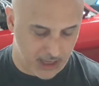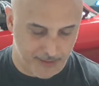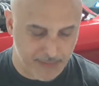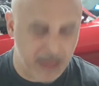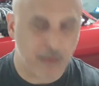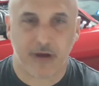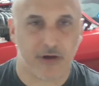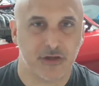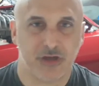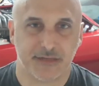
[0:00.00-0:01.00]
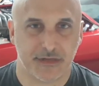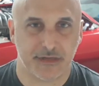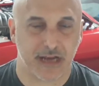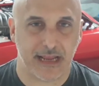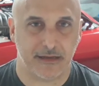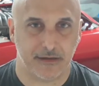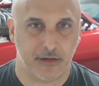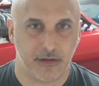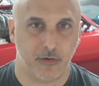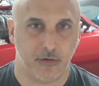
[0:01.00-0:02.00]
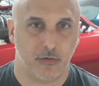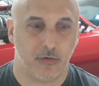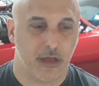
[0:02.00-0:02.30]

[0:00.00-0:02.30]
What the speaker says: make whatever adjustments that I need to do,